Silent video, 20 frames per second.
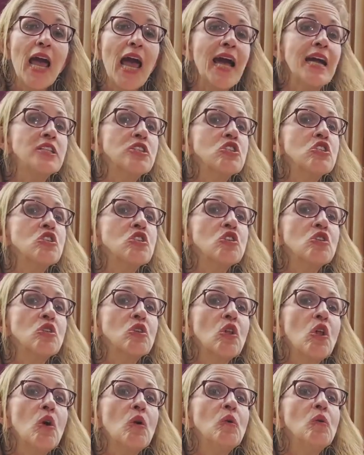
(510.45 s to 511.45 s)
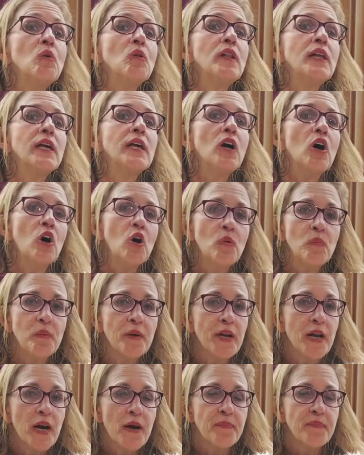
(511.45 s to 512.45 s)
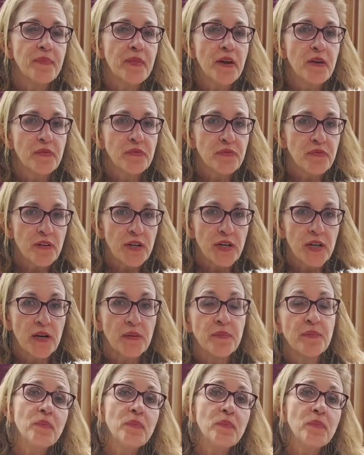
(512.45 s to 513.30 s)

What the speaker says: and slowly open up their freedom.